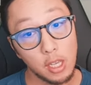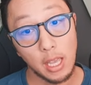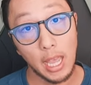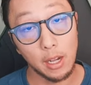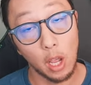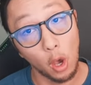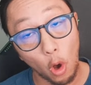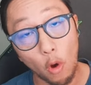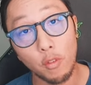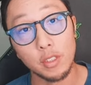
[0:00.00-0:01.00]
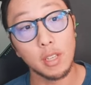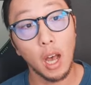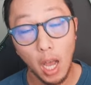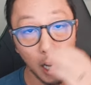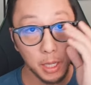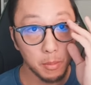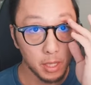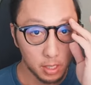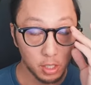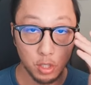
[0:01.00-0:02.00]
And over time,
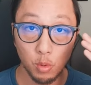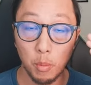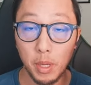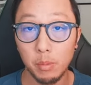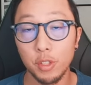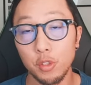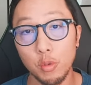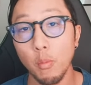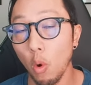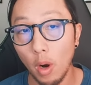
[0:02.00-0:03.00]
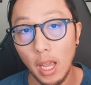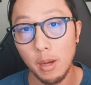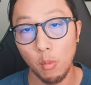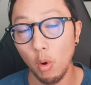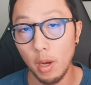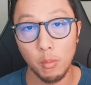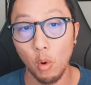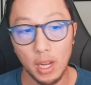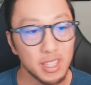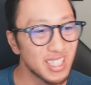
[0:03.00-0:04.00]
you will be able to do more and more and more.
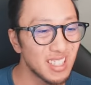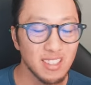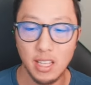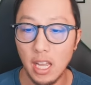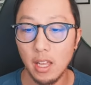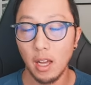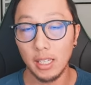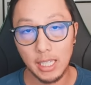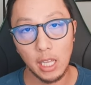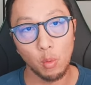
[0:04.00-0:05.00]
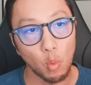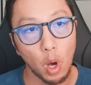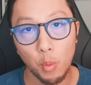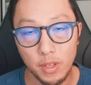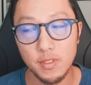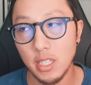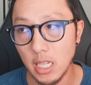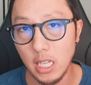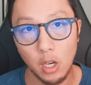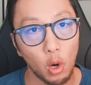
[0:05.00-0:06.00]
And this is, again, what we've
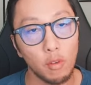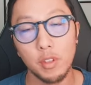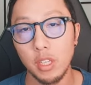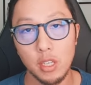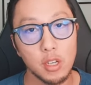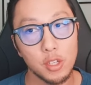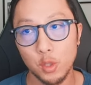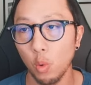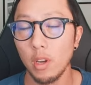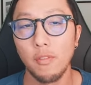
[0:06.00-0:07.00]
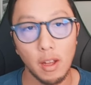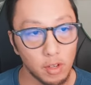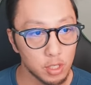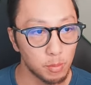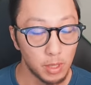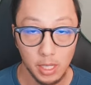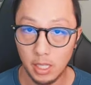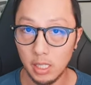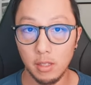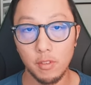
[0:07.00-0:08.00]
seen over the years, 2,500
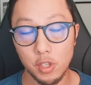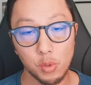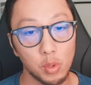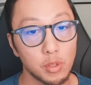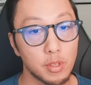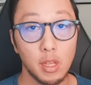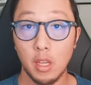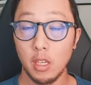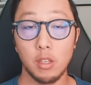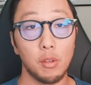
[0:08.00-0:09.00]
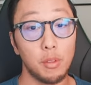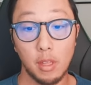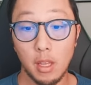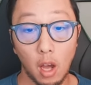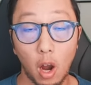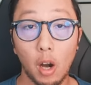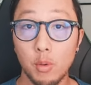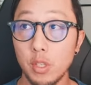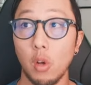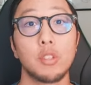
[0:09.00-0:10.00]
individuals. Our
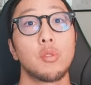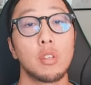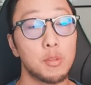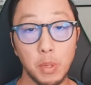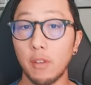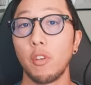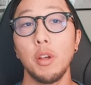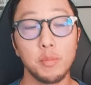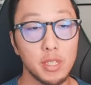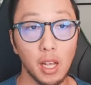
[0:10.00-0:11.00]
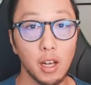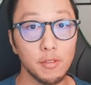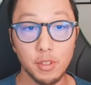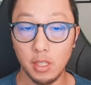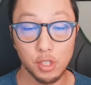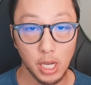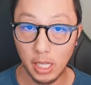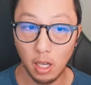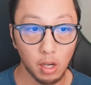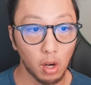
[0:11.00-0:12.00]
results sort of speak for themselves. You can check
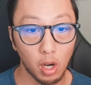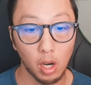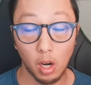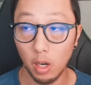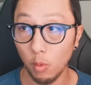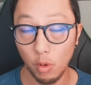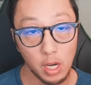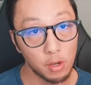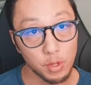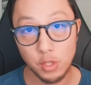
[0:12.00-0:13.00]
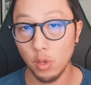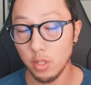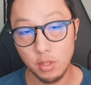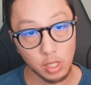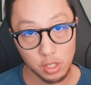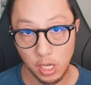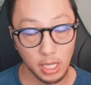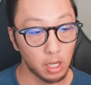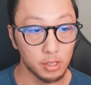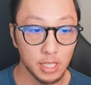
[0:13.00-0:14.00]
out our resources, you can check
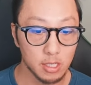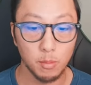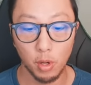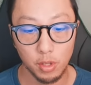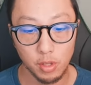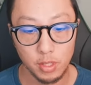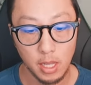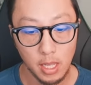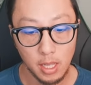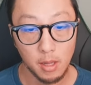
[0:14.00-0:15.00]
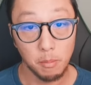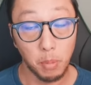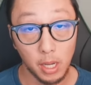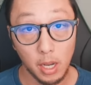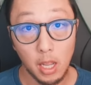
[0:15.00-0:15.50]
out our testimonials, but